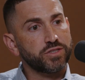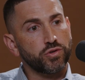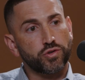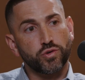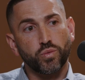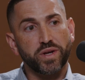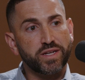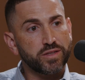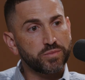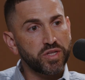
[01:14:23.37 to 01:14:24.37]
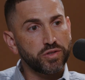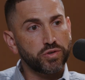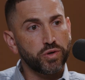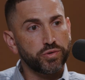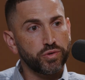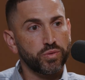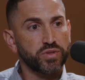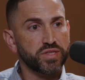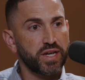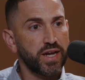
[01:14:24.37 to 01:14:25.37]
there a curriculum that you go through where
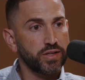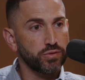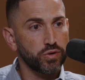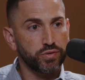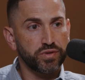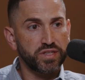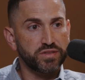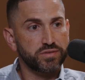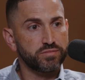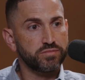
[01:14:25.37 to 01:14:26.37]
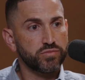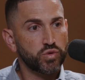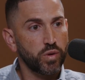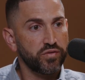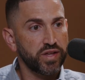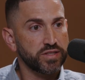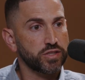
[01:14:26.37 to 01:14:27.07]
it's like, hey, you learn these 12 things